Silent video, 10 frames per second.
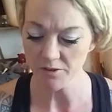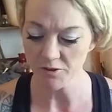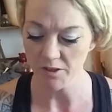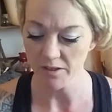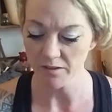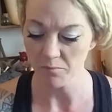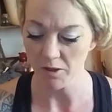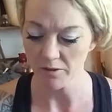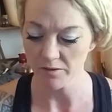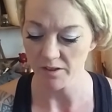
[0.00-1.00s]
trend in
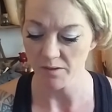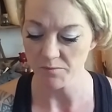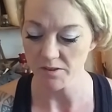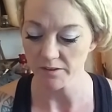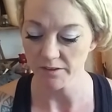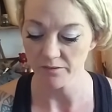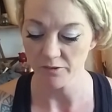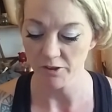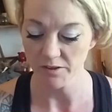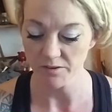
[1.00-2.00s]
modern times to leave
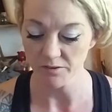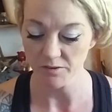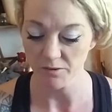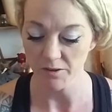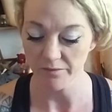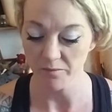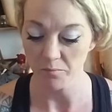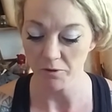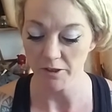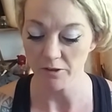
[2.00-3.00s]
crystals or even
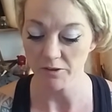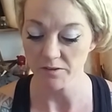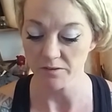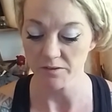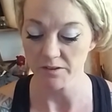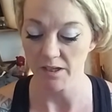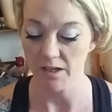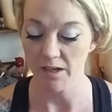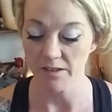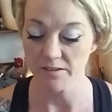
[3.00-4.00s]
bury crystals
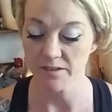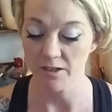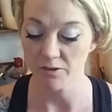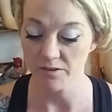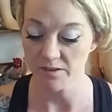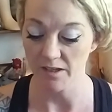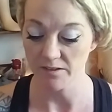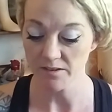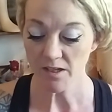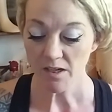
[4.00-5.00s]
at sacred
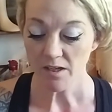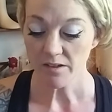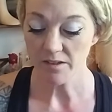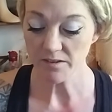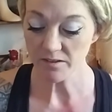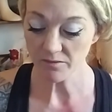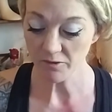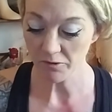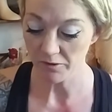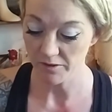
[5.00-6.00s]
sites. This, of
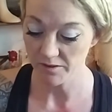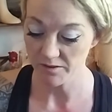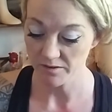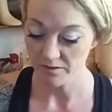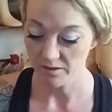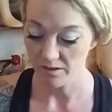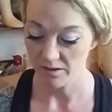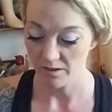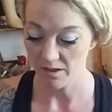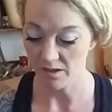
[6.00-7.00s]
course,
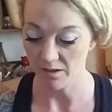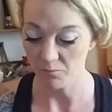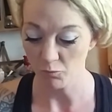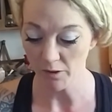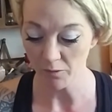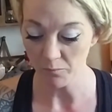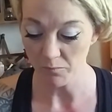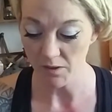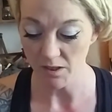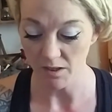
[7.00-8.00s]
um,
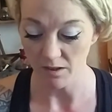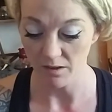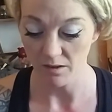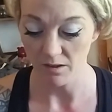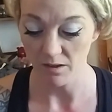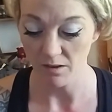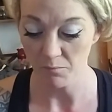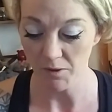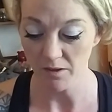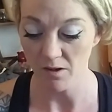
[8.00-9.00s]
well-meaning,
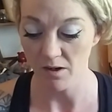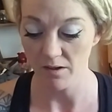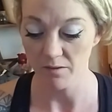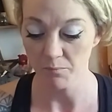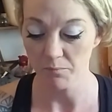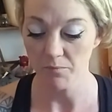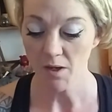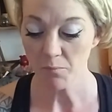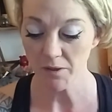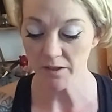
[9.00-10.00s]
but not,
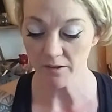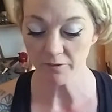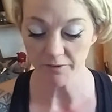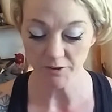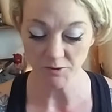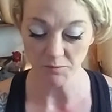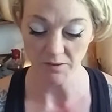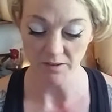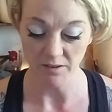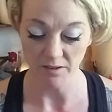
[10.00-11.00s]
but it interferes
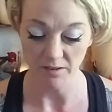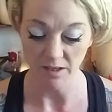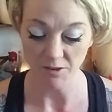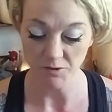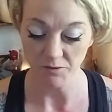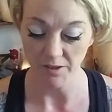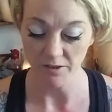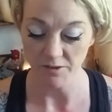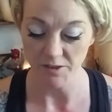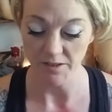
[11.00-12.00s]
with the natural
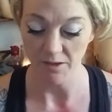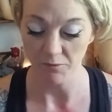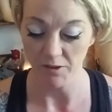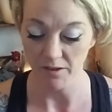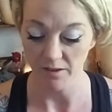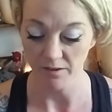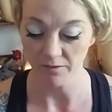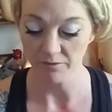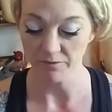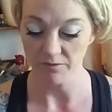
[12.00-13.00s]
energy network
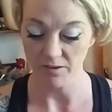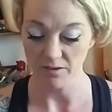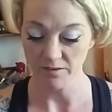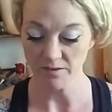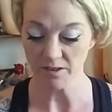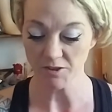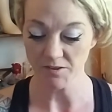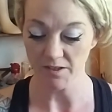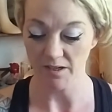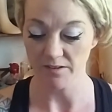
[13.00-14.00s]
of such
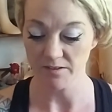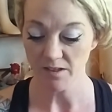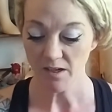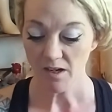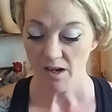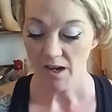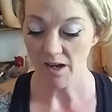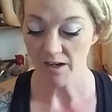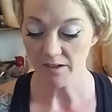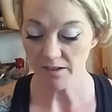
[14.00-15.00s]
sites,
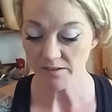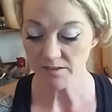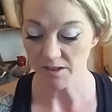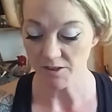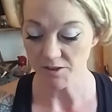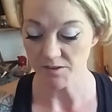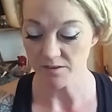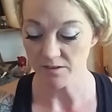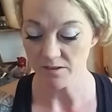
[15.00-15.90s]
and as such is